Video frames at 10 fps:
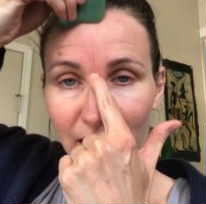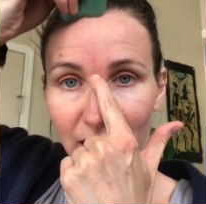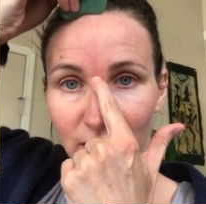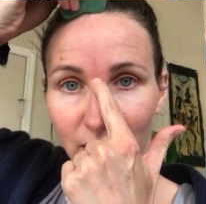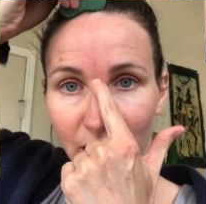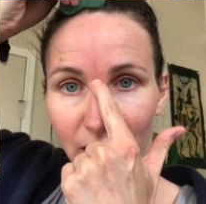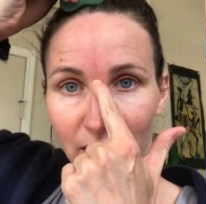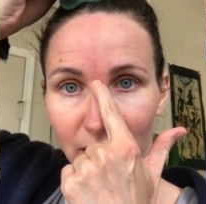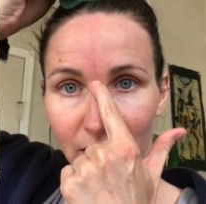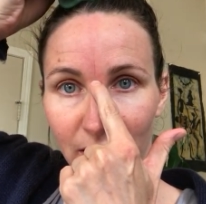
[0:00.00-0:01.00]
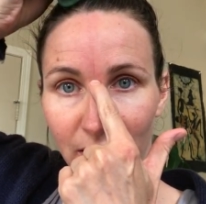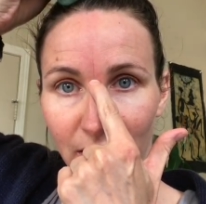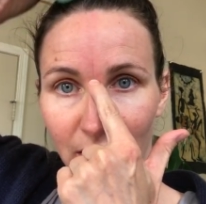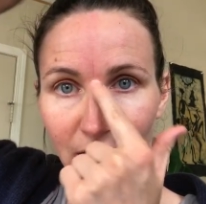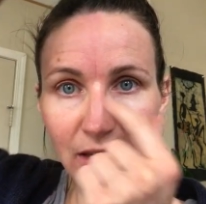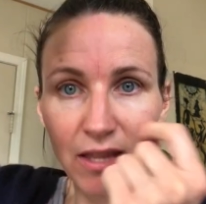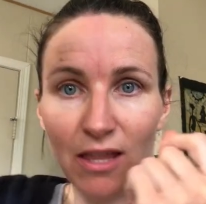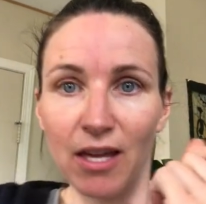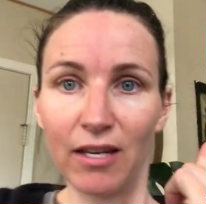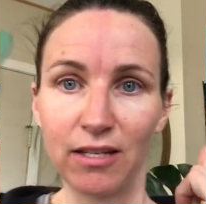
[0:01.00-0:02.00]
I actually like to
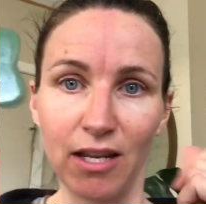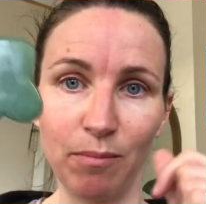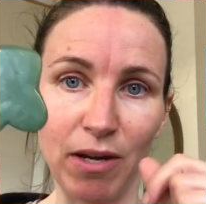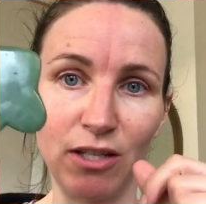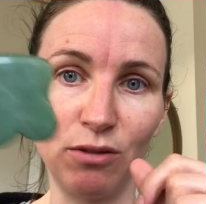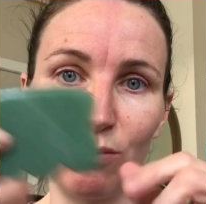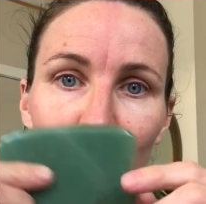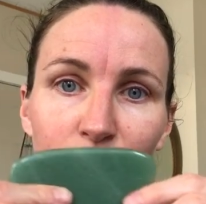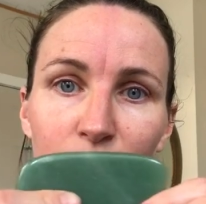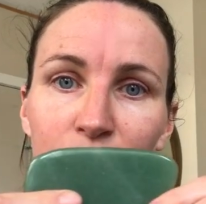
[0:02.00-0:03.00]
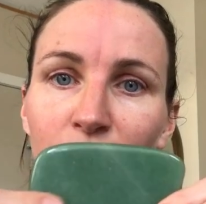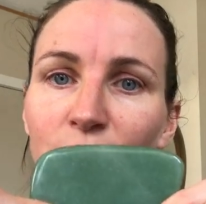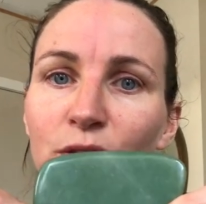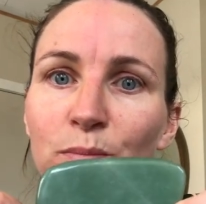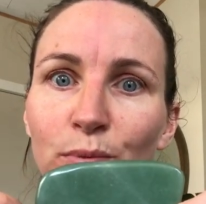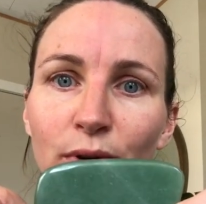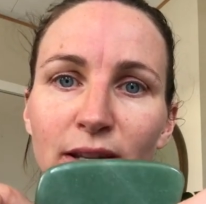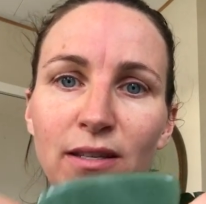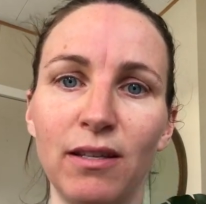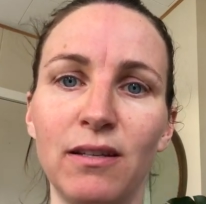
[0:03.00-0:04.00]
then take my tool and just
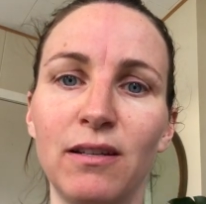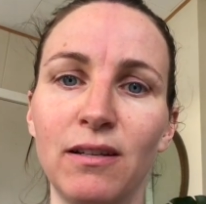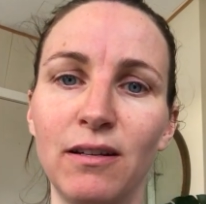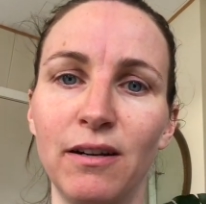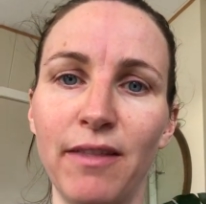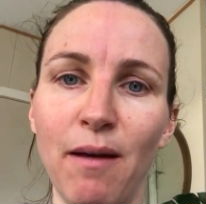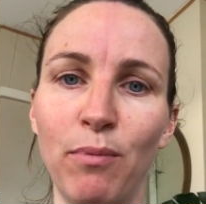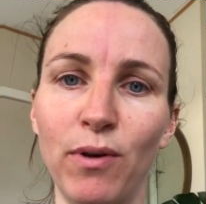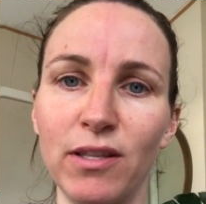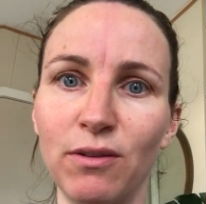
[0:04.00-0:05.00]
press it on that point.